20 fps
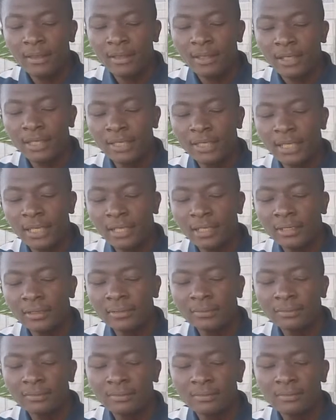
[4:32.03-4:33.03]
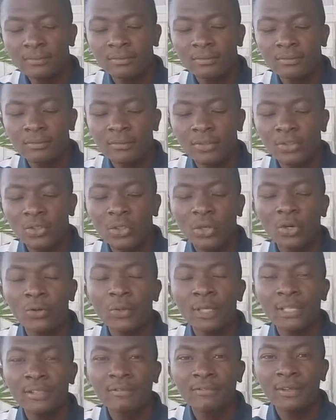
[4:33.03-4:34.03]
and then your
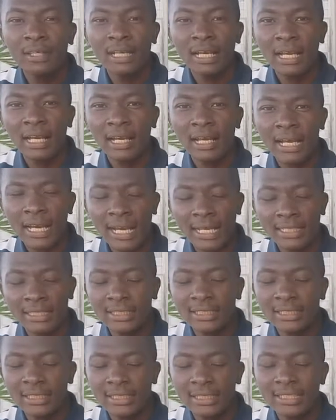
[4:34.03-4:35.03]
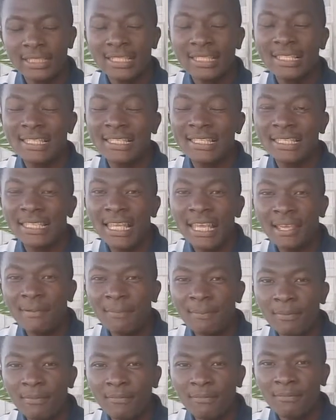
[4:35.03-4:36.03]
ring finger at the
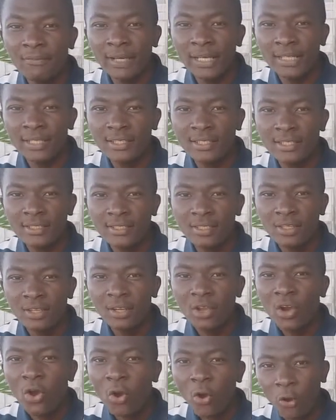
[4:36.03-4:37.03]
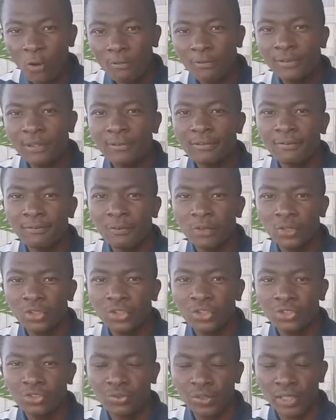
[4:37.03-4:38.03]
same fret of the fourth
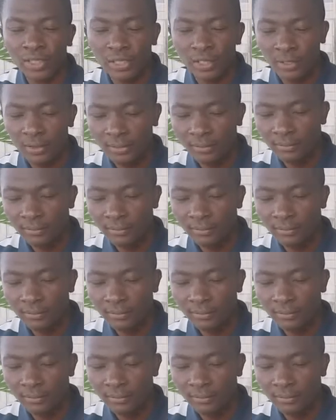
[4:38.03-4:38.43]
string.